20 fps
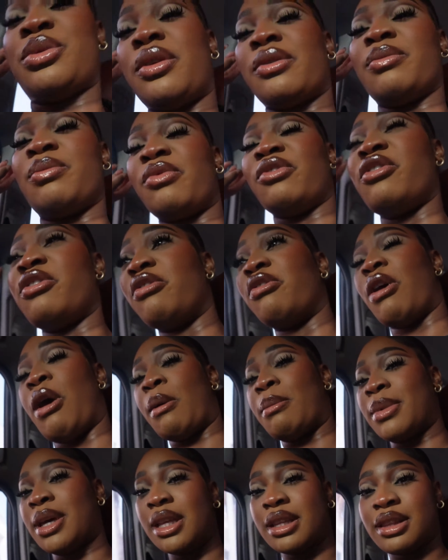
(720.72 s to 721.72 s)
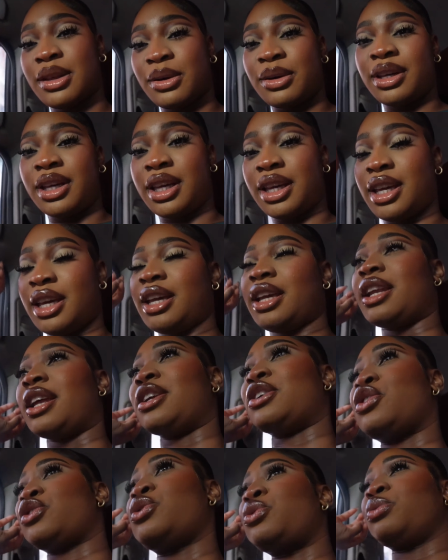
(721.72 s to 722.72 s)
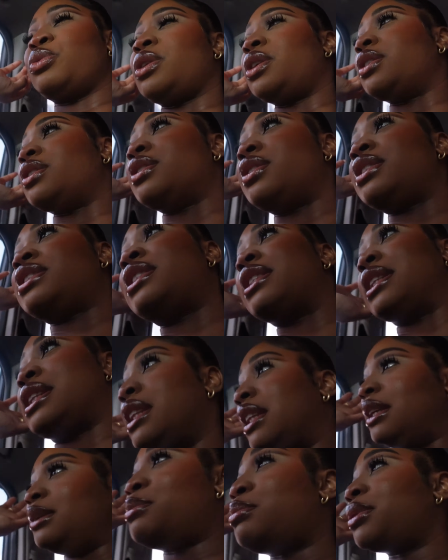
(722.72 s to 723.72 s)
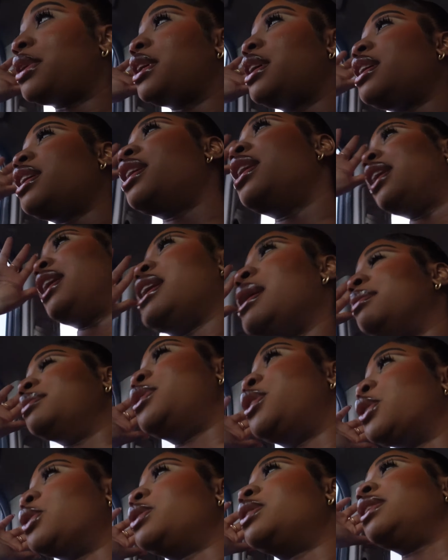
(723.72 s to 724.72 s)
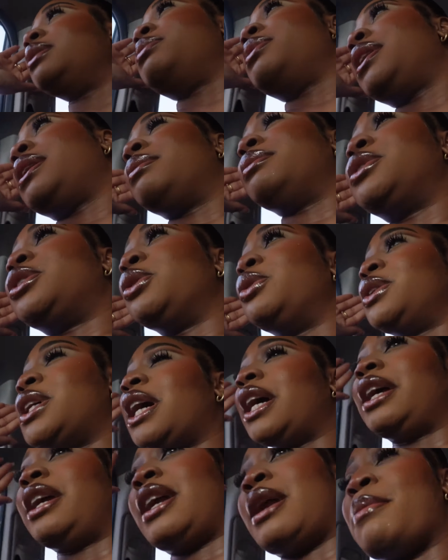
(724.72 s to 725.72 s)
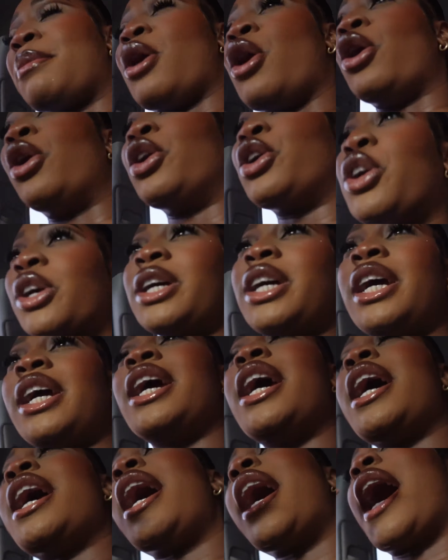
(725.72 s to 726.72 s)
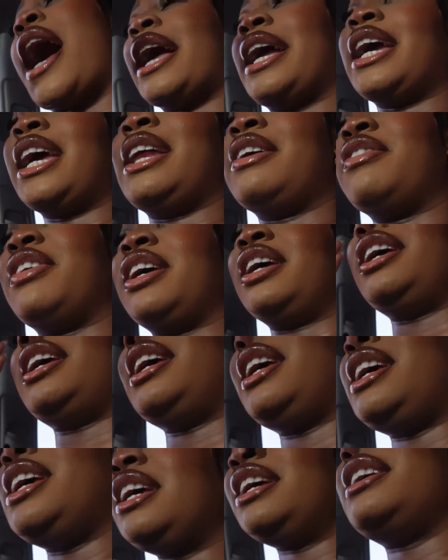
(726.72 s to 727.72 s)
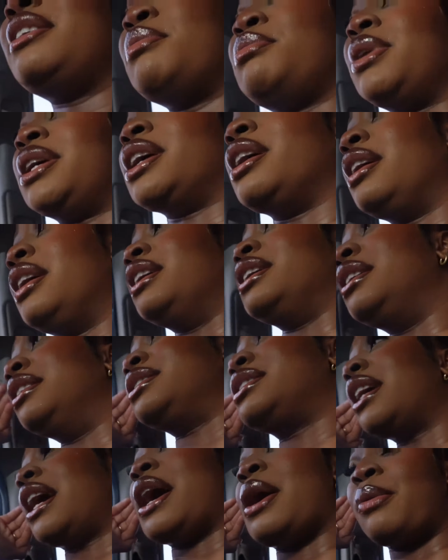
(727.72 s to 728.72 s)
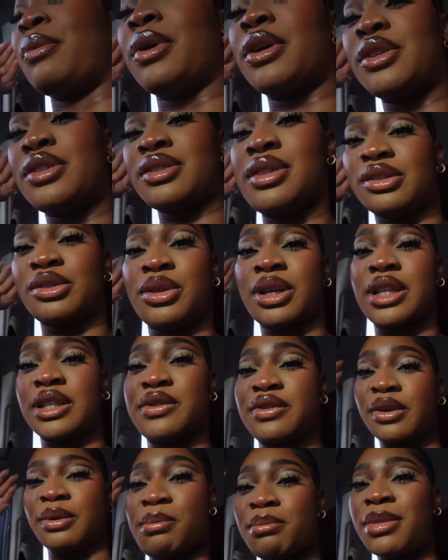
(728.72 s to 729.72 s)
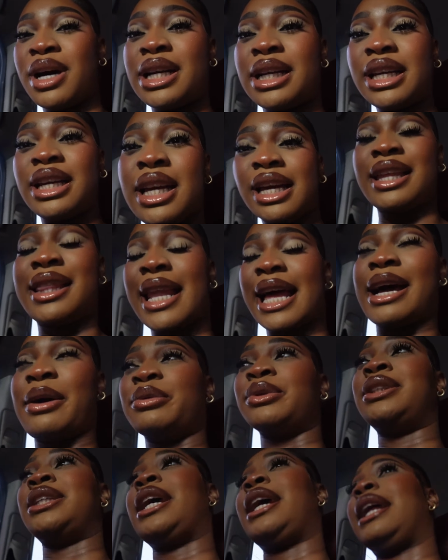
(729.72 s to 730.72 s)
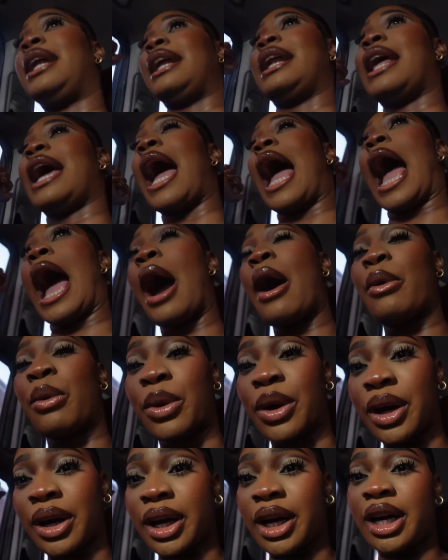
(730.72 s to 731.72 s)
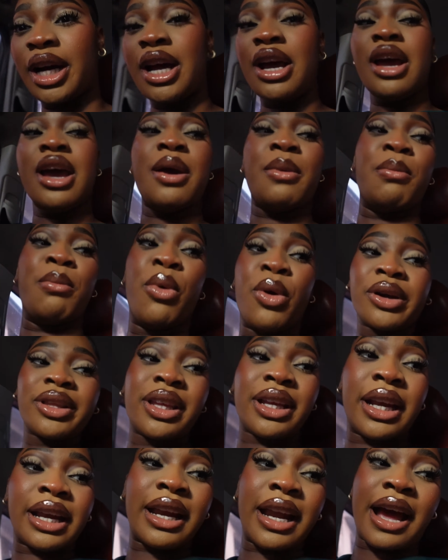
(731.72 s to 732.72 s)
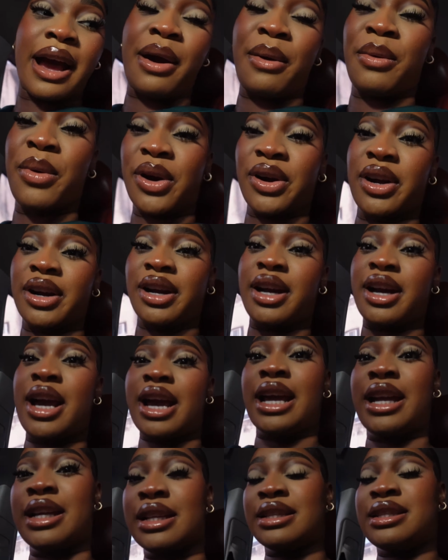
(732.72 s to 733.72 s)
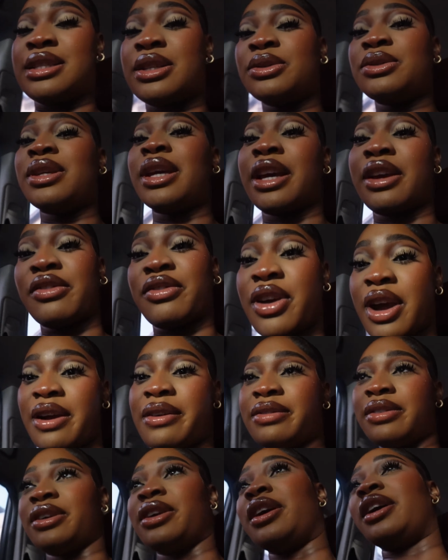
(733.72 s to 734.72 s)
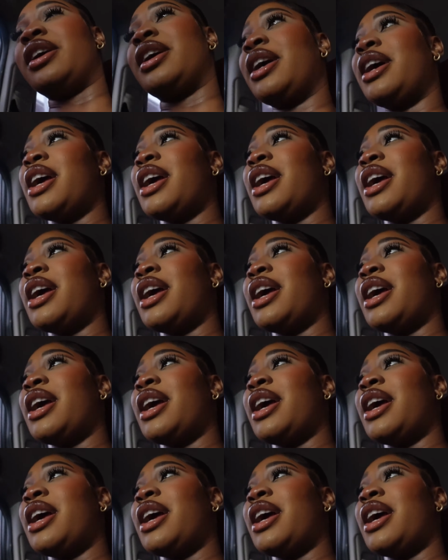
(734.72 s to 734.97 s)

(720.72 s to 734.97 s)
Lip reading: wanna vomit, okay. I just wanna sleep. I'm so sleepy. I'm so tired. And I'm hungry. I can't even eat because I went to transfer money, and that was taking like an hour, more than an hour, and it's still taking forever.